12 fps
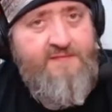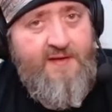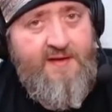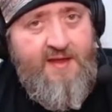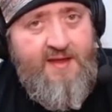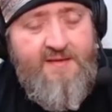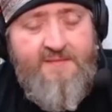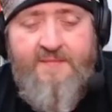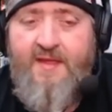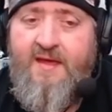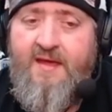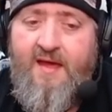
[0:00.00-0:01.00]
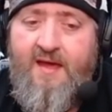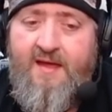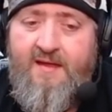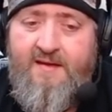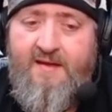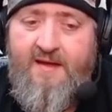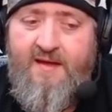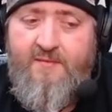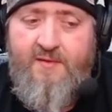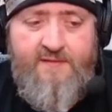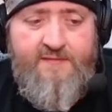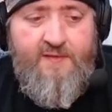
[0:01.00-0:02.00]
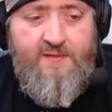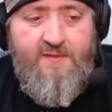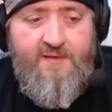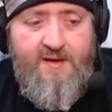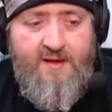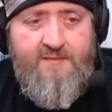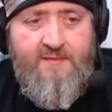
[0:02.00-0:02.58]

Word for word: funny, and looking forward to it.